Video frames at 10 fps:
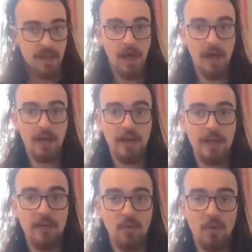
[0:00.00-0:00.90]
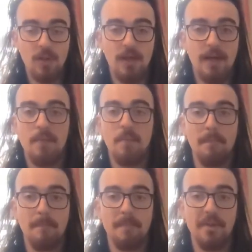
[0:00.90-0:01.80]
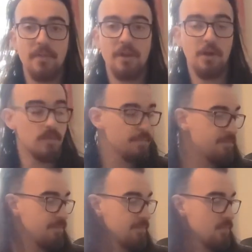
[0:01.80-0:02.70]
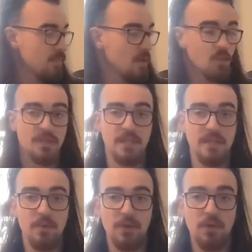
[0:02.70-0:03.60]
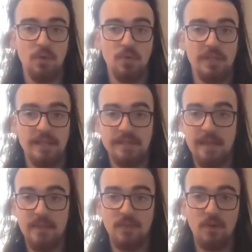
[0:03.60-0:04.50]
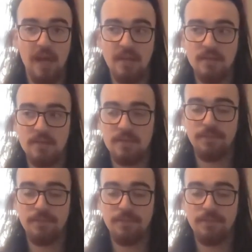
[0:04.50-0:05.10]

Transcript: the nut, it will bend the note, which sounds pretty cool. And that's how the song ends.